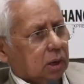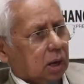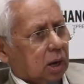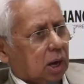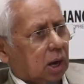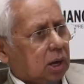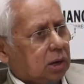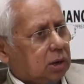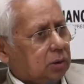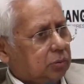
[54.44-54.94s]

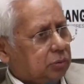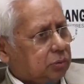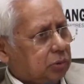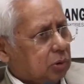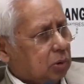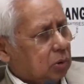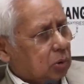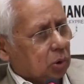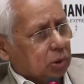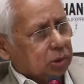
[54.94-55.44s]
I've
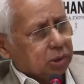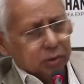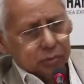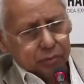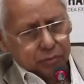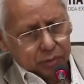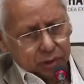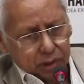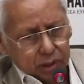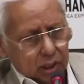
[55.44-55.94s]
got a
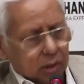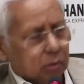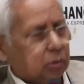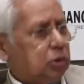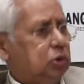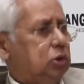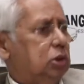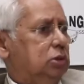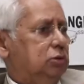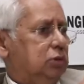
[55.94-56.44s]
figure
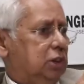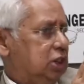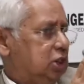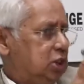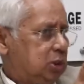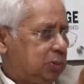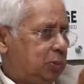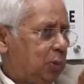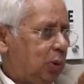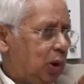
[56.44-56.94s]
which was very
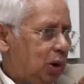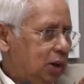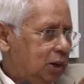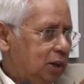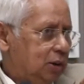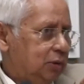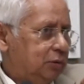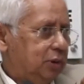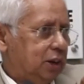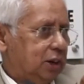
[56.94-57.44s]
small,
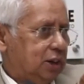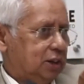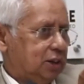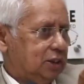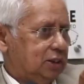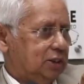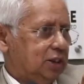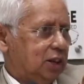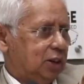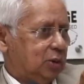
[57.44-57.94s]
in fact,
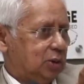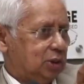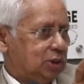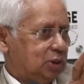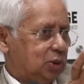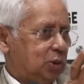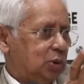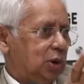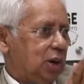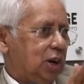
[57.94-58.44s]
that was
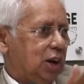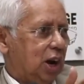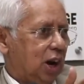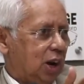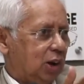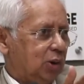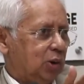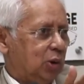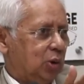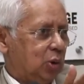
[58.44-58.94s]
totally
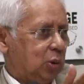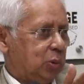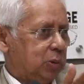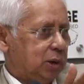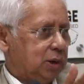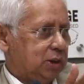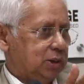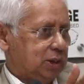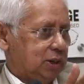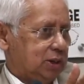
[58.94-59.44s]

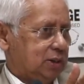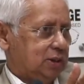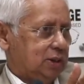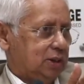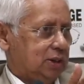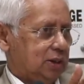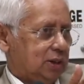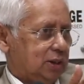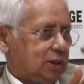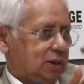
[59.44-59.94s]
undocumented.
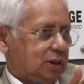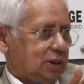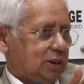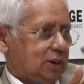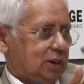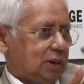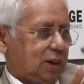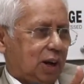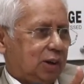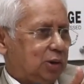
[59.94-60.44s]

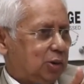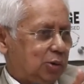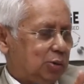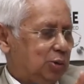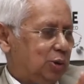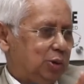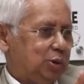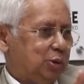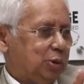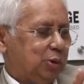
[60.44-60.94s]
I don't
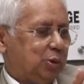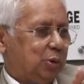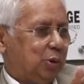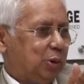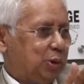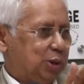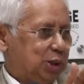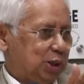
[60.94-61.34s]
want to quote